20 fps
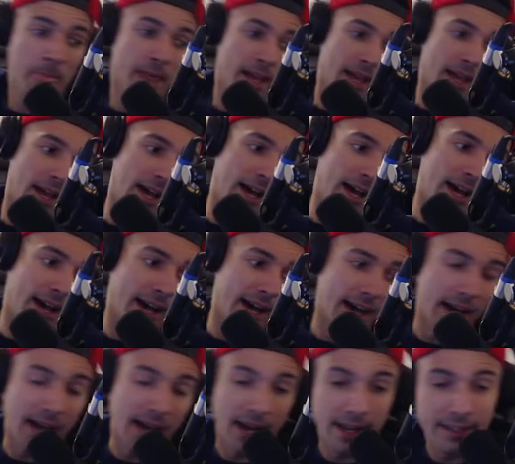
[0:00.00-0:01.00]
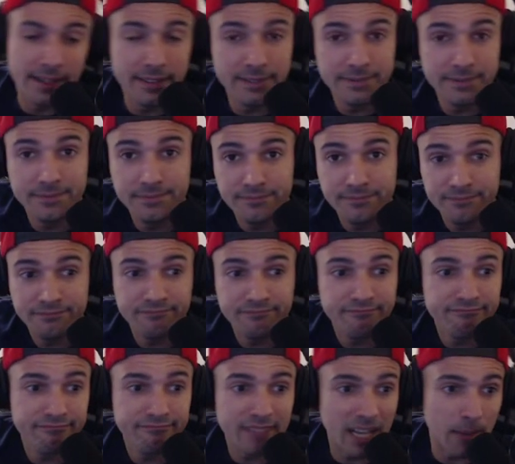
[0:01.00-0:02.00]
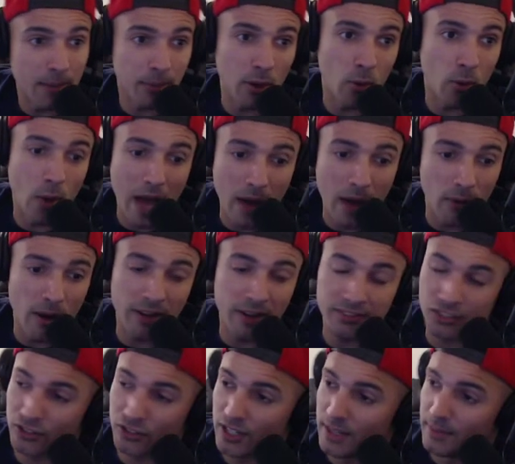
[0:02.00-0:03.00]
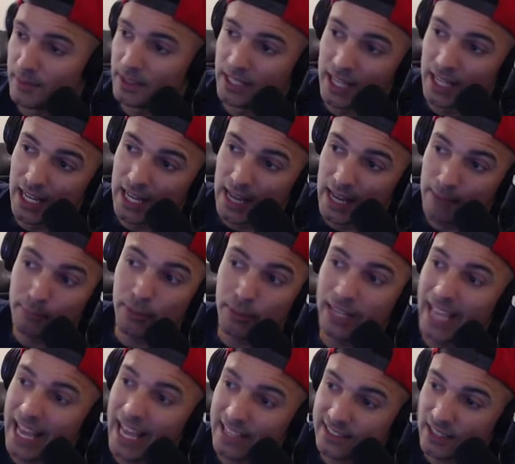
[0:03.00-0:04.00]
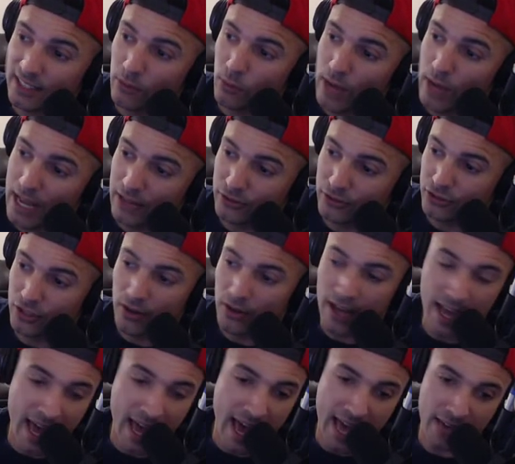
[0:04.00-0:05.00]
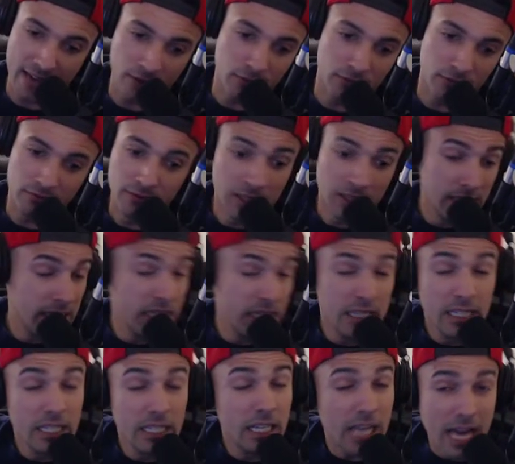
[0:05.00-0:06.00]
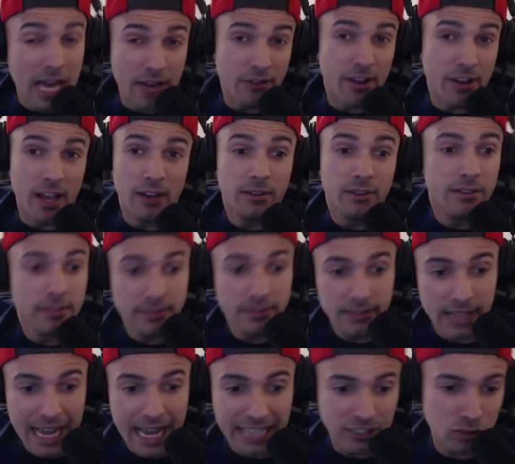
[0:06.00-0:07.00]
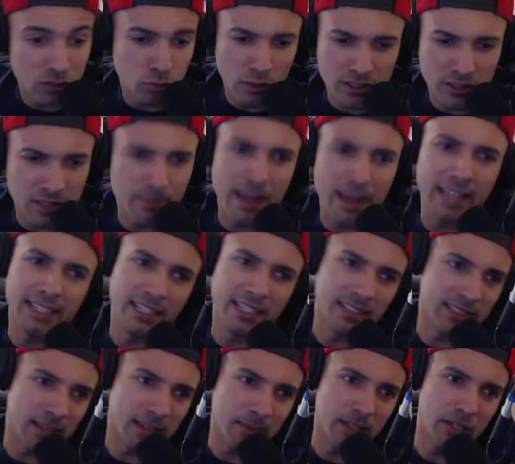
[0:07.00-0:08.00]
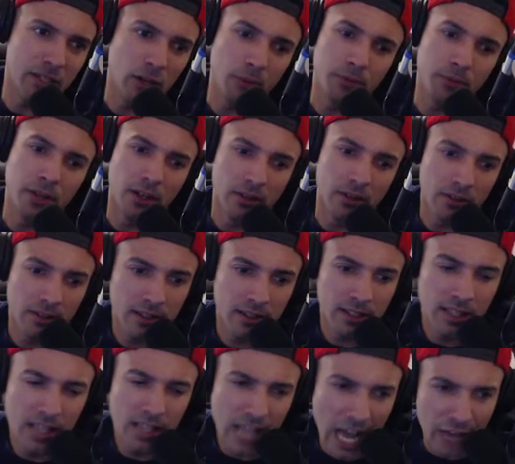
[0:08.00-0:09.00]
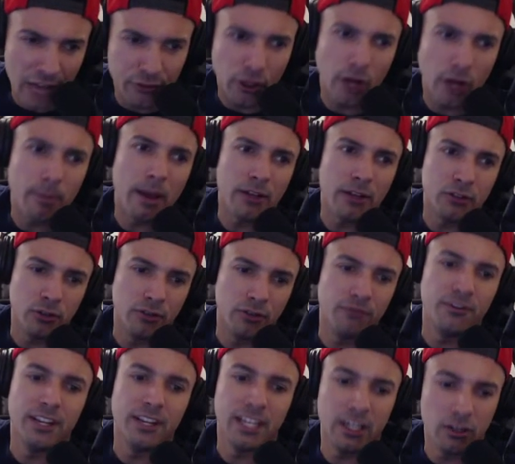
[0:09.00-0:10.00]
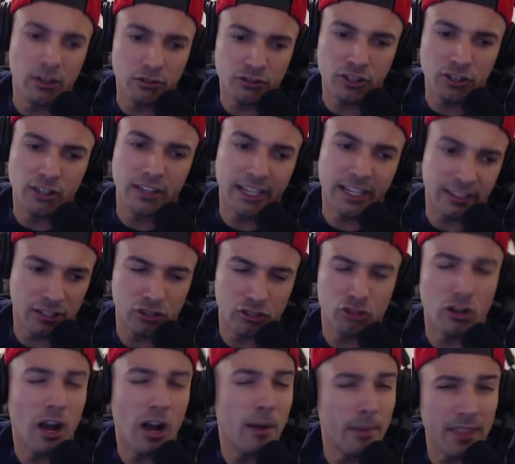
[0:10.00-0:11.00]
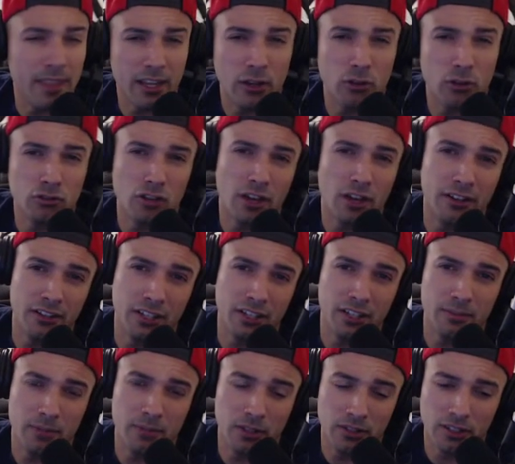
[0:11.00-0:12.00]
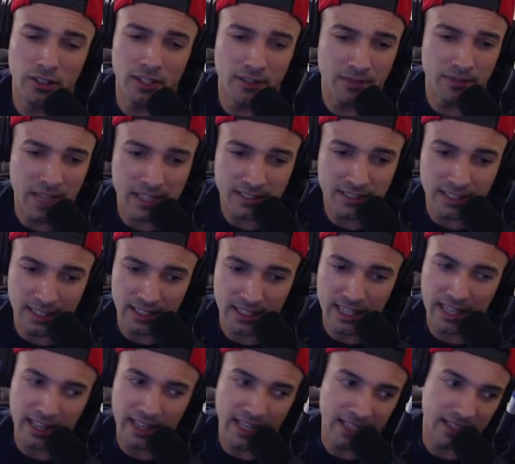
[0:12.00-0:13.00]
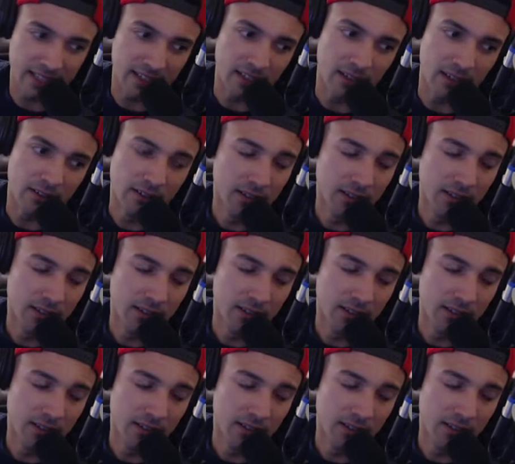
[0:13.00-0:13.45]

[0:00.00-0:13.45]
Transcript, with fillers: Uh, and I play WoW off stream, and uh, I'm pretty ass out of WoW, so I, I don't, I don't know. I just want some ideas. That'd be dope, though. I thought about doing videos on like the drama that goes on in the community of Destiny that, like, you know,